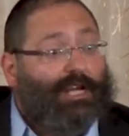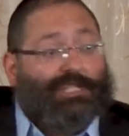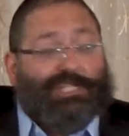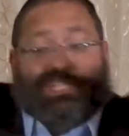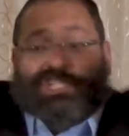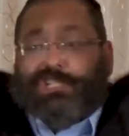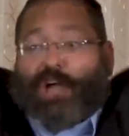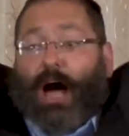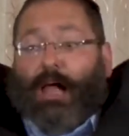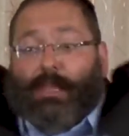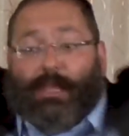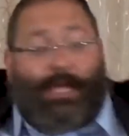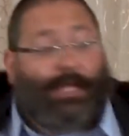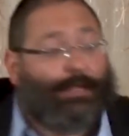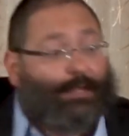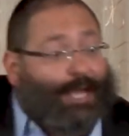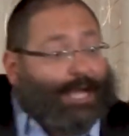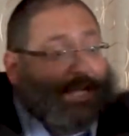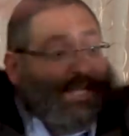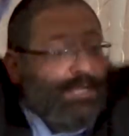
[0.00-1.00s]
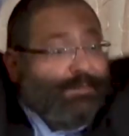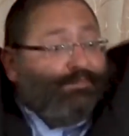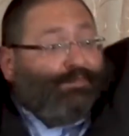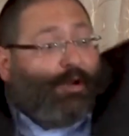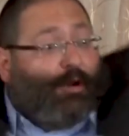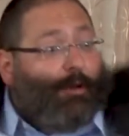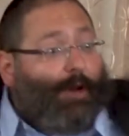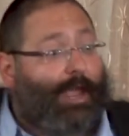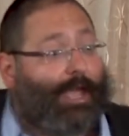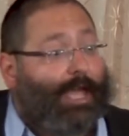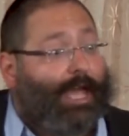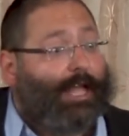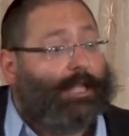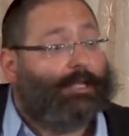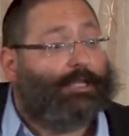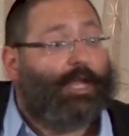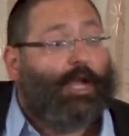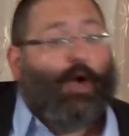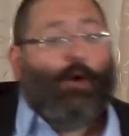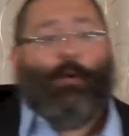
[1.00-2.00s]
cholent
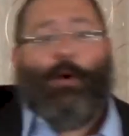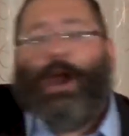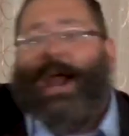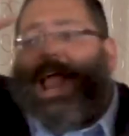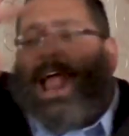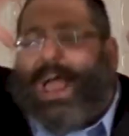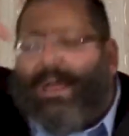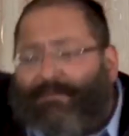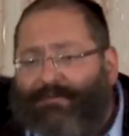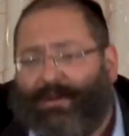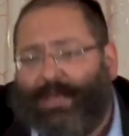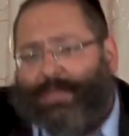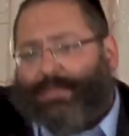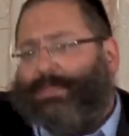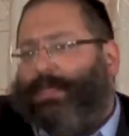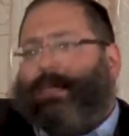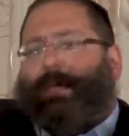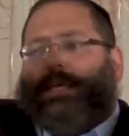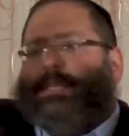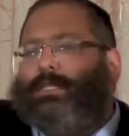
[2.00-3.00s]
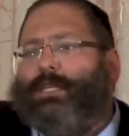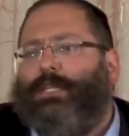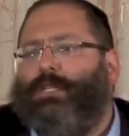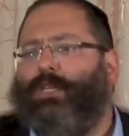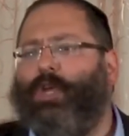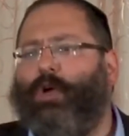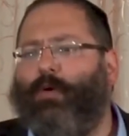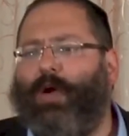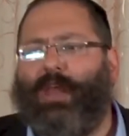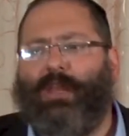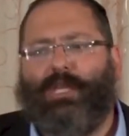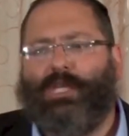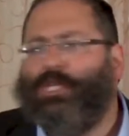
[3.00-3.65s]
experience where everything is integrated.